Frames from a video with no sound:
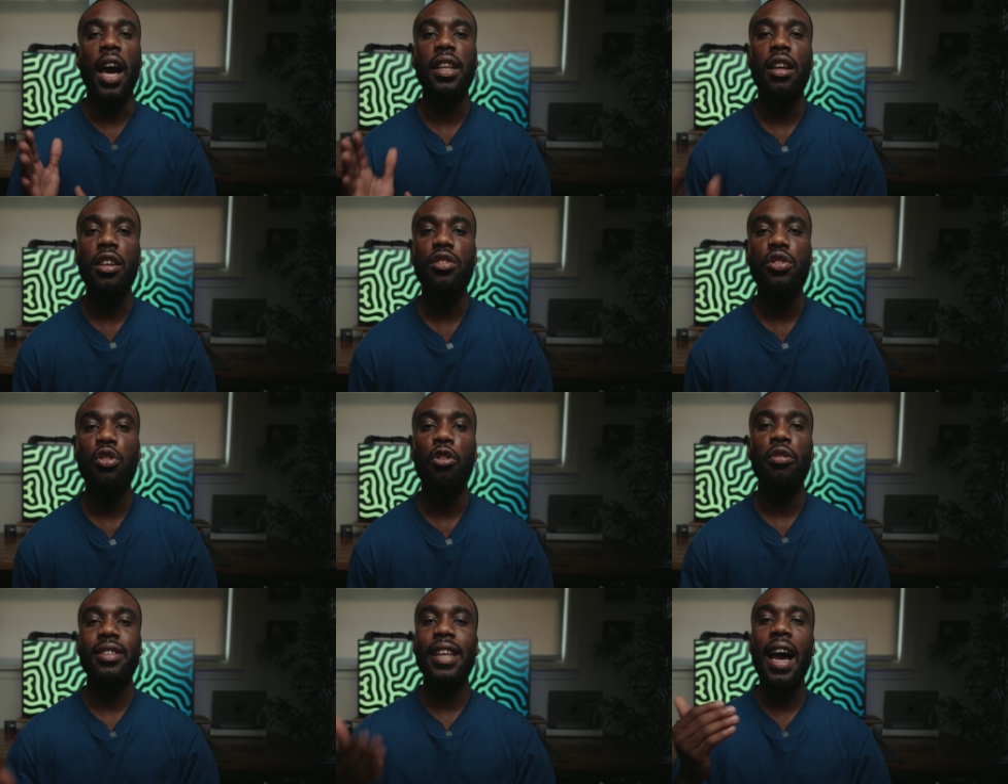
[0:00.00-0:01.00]
and
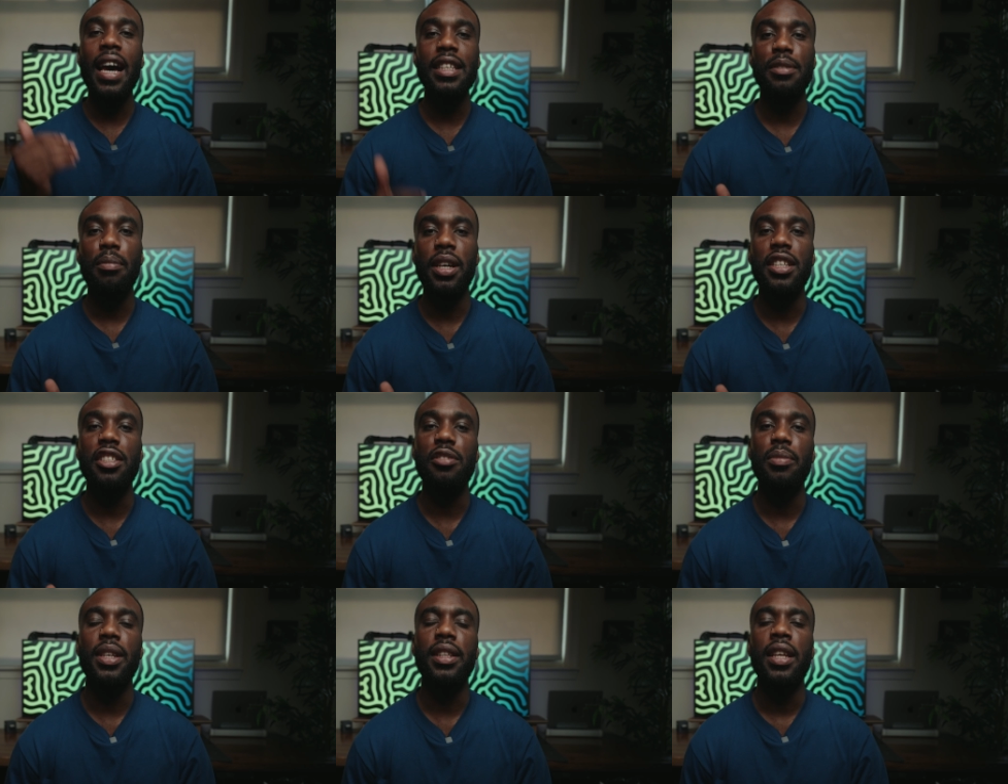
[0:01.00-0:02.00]
also task
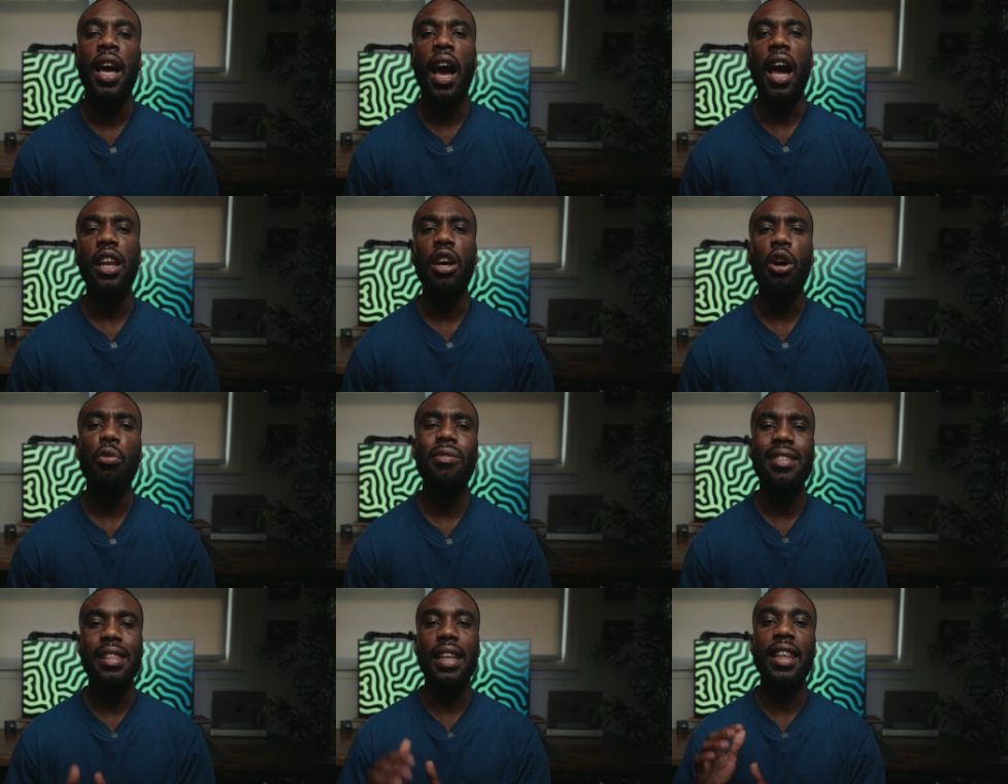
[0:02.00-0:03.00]
management along
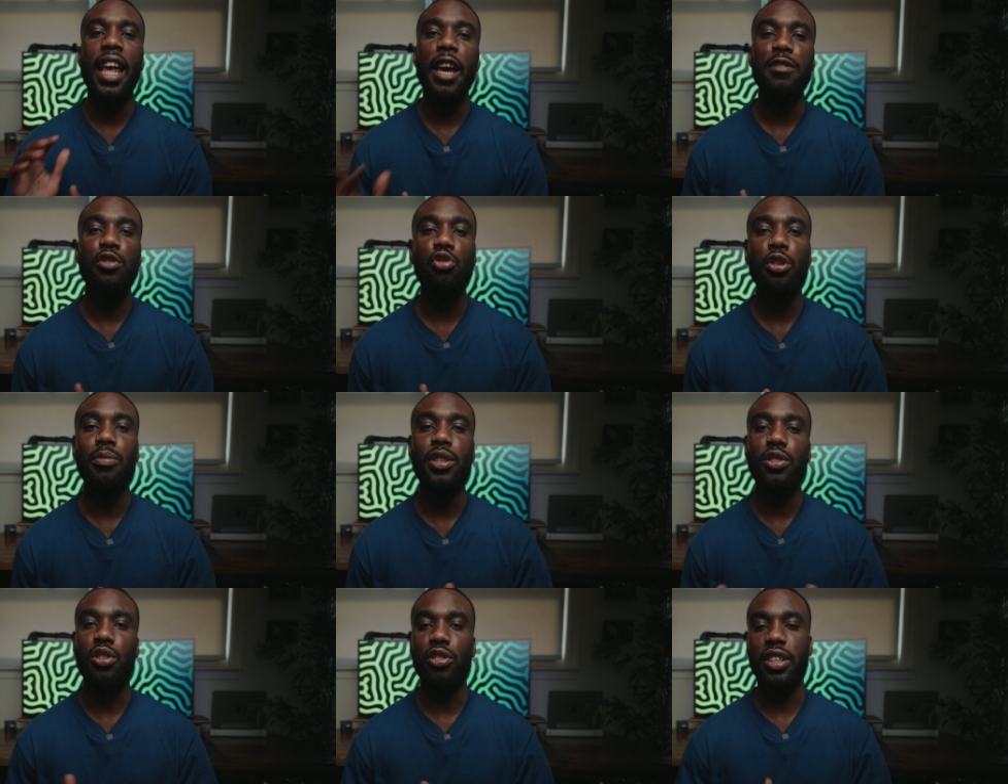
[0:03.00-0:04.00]
with live streaming
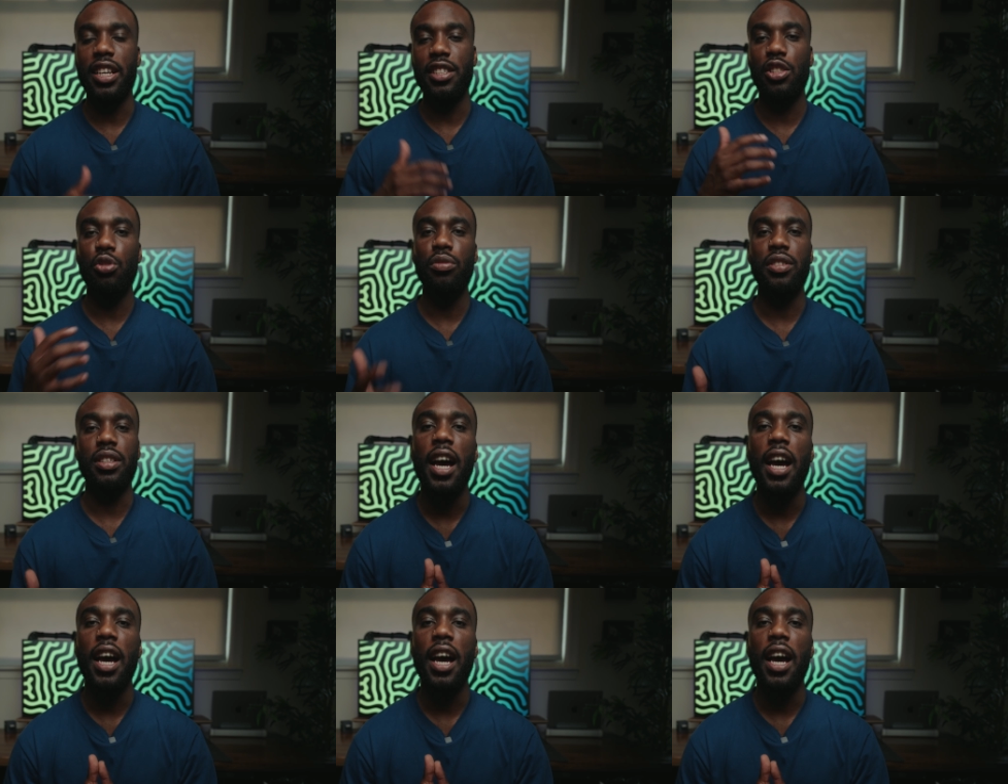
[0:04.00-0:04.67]
such as Twitch,